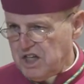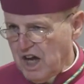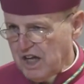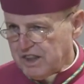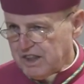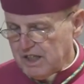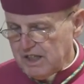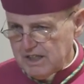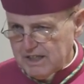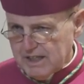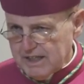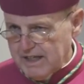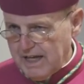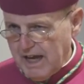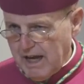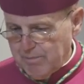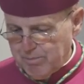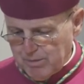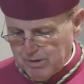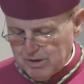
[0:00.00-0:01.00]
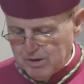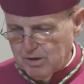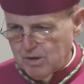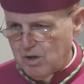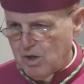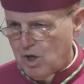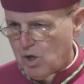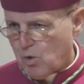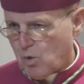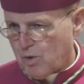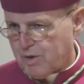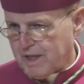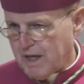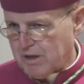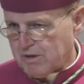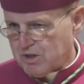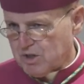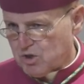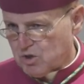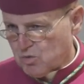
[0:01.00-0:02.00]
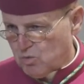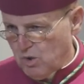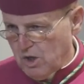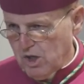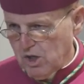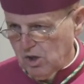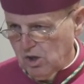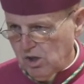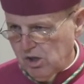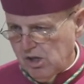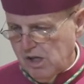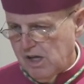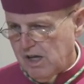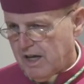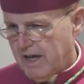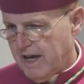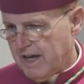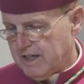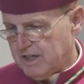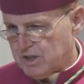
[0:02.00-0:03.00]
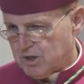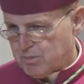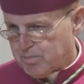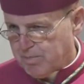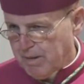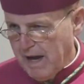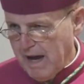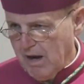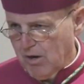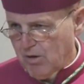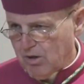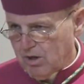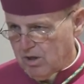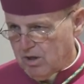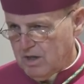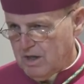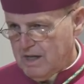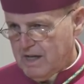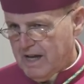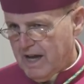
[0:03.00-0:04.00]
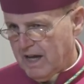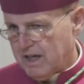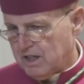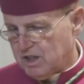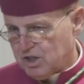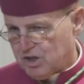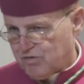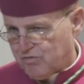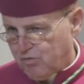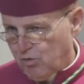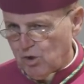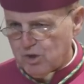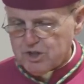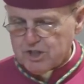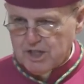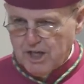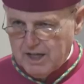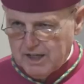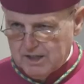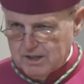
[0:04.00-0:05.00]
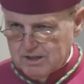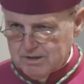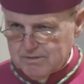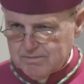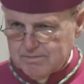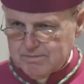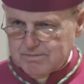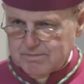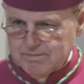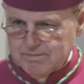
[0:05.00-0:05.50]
Nothing can happen without his will and his power and his foresight.